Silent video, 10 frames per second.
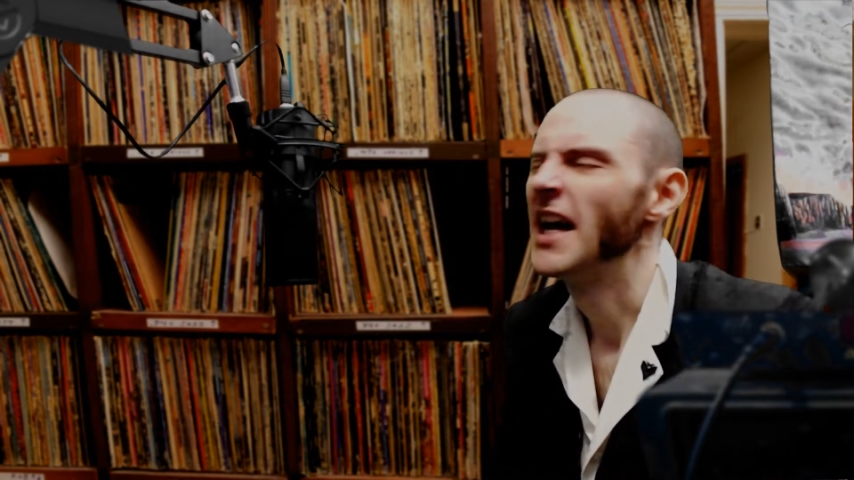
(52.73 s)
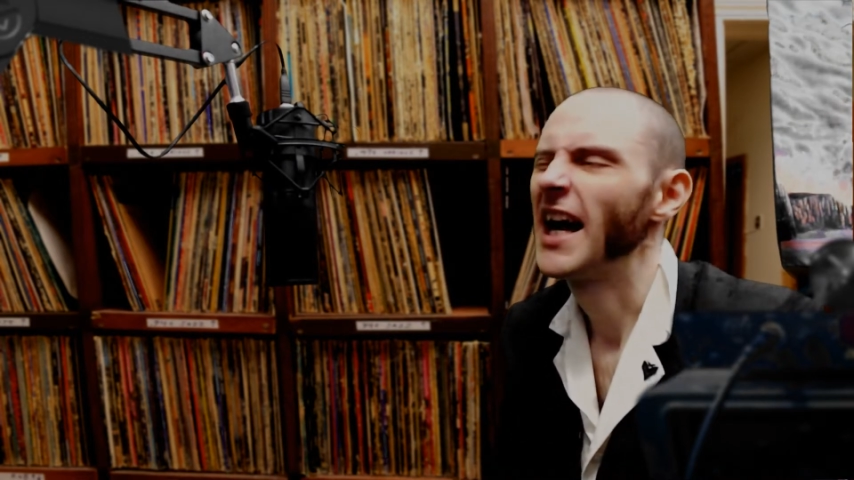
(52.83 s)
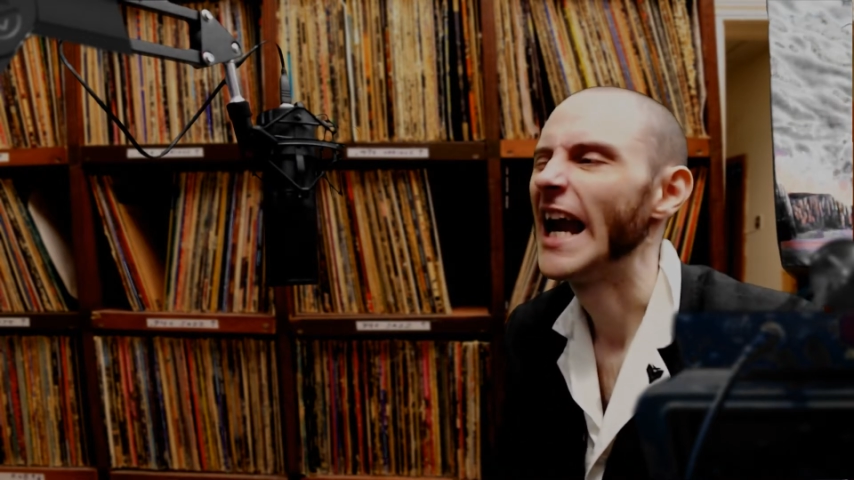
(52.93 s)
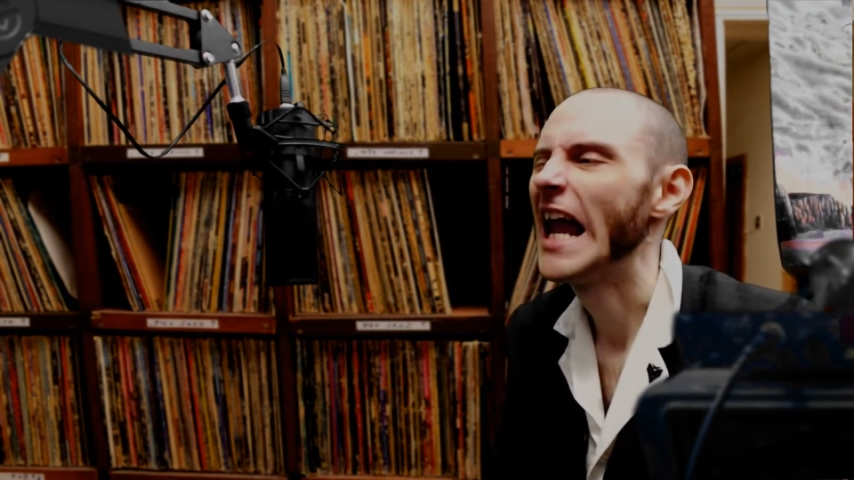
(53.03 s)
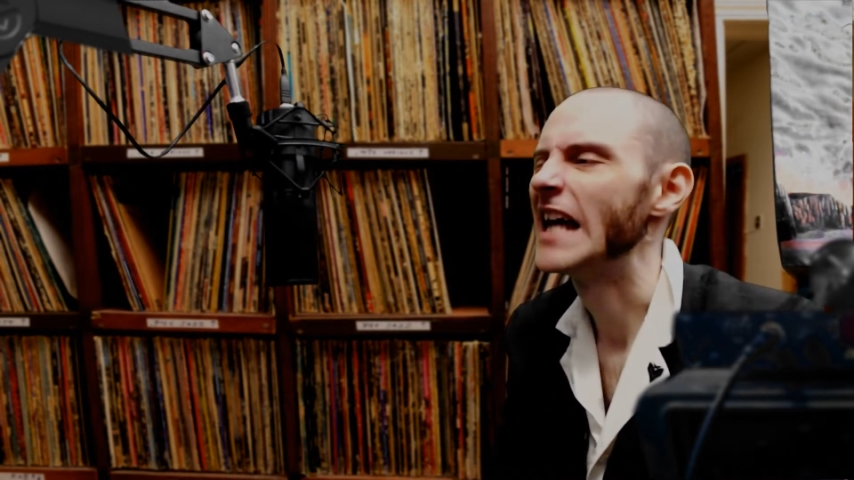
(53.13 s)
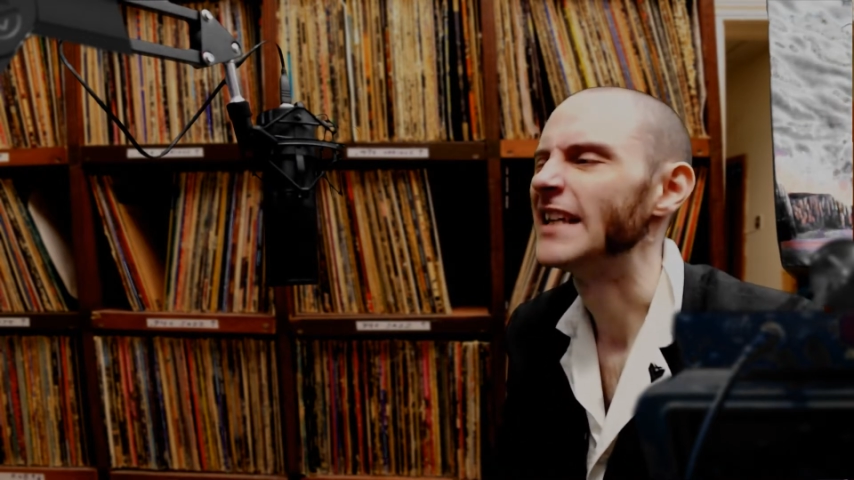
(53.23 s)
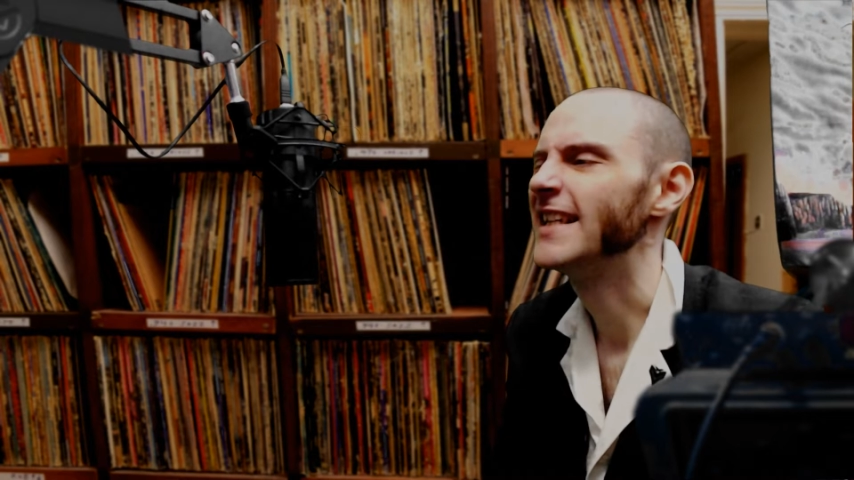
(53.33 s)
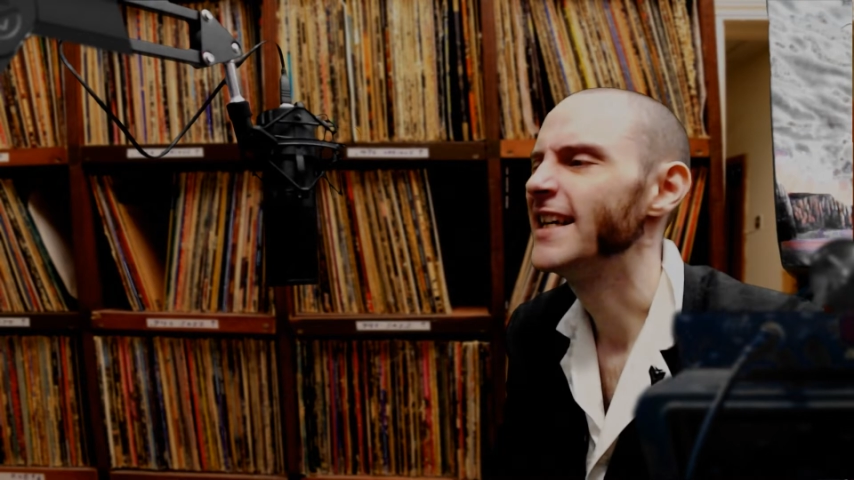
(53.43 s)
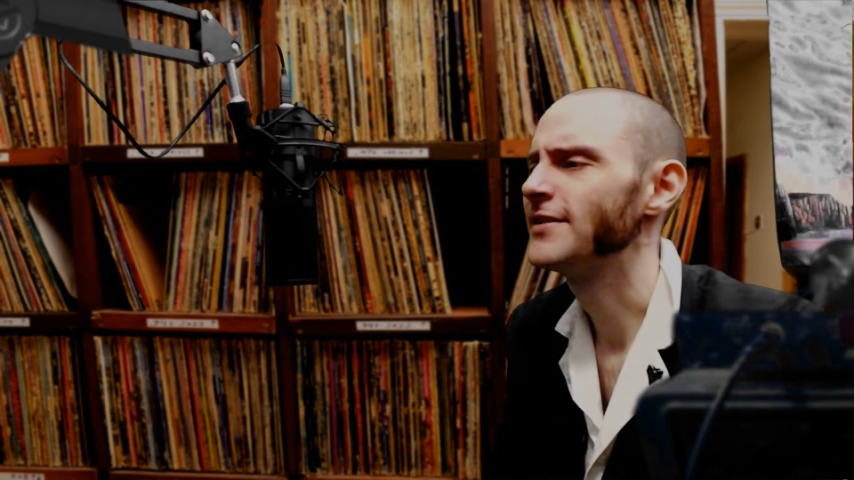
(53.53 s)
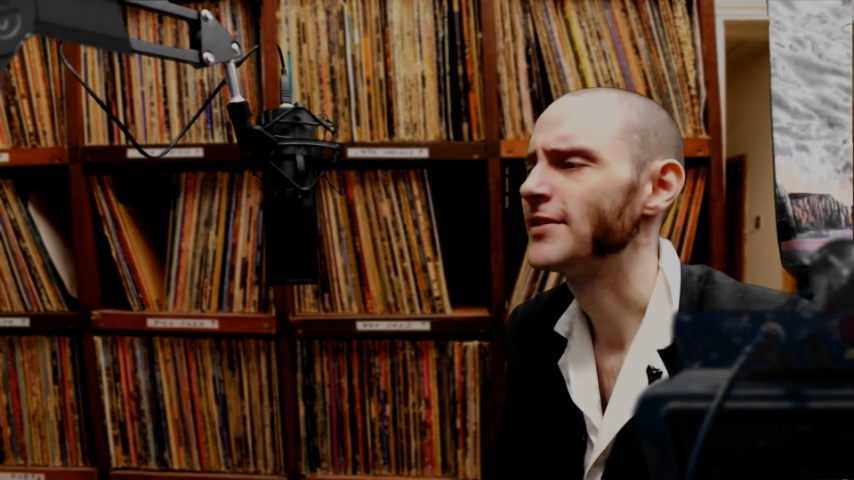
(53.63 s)

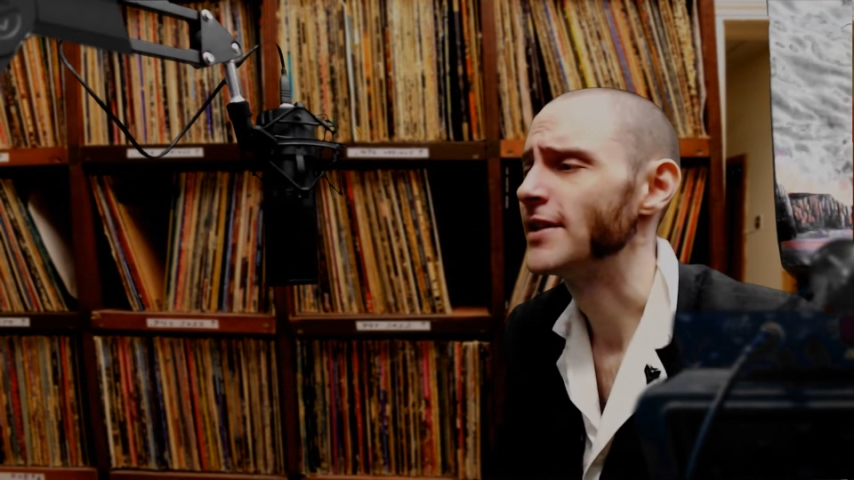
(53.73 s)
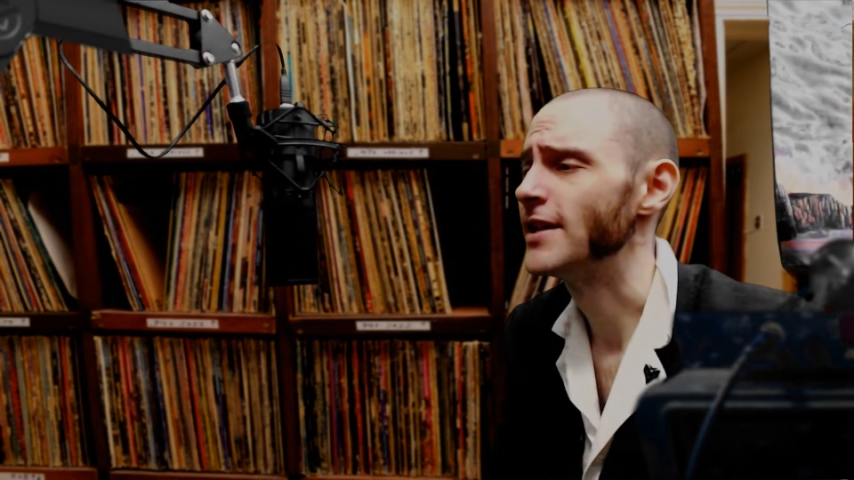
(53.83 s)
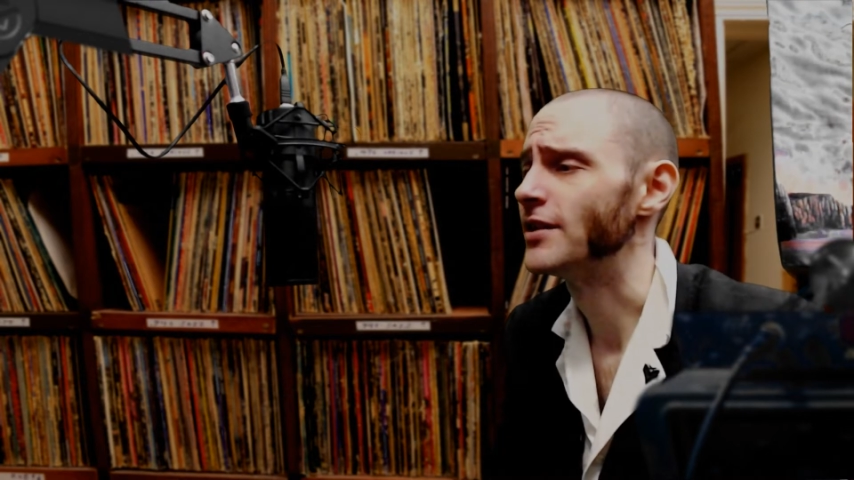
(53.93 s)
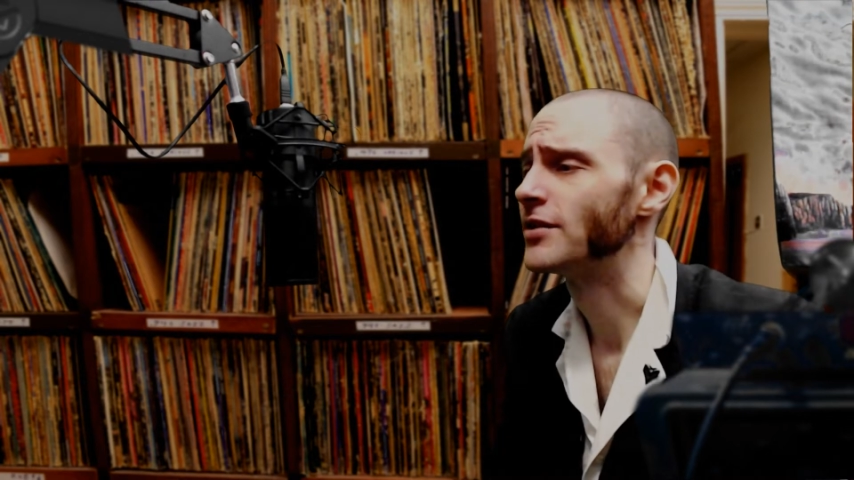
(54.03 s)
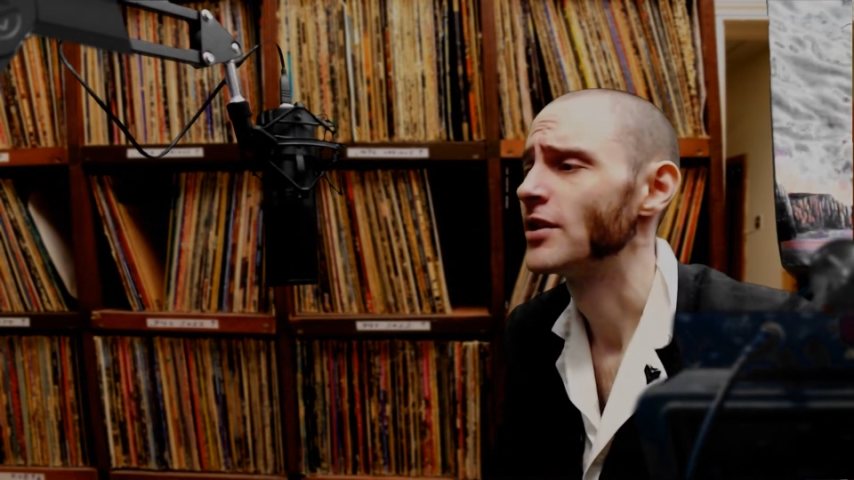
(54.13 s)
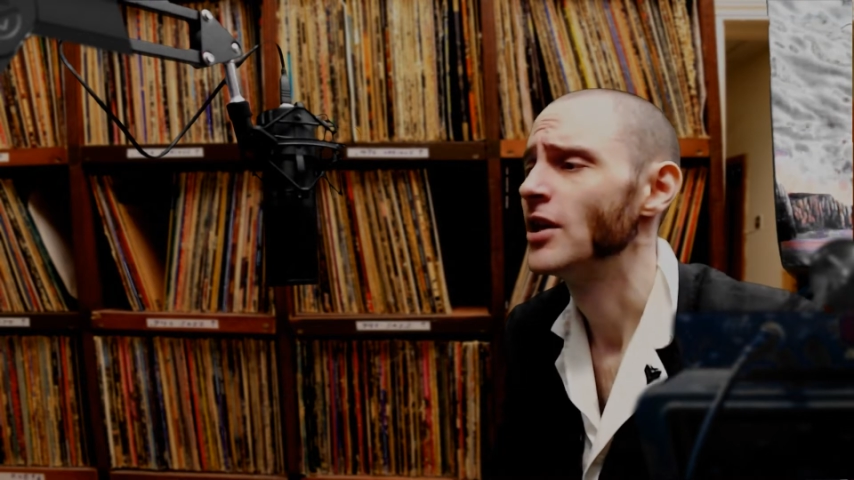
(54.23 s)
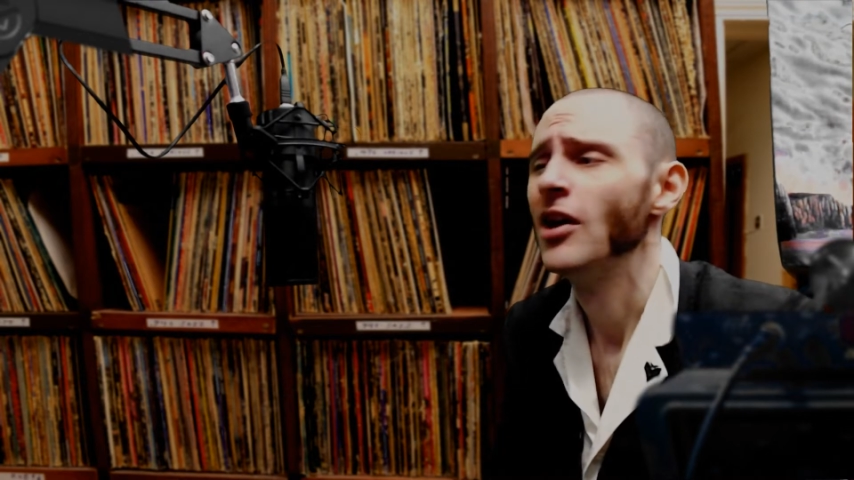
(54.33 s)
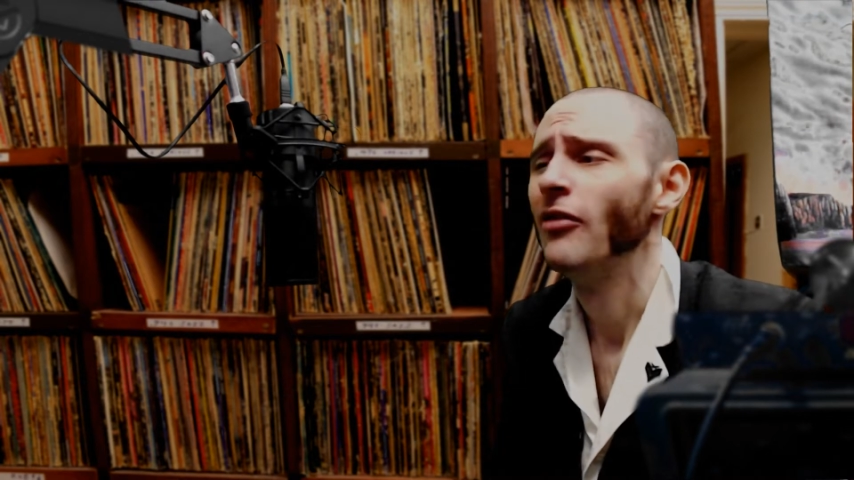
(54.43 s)
Klandinsky's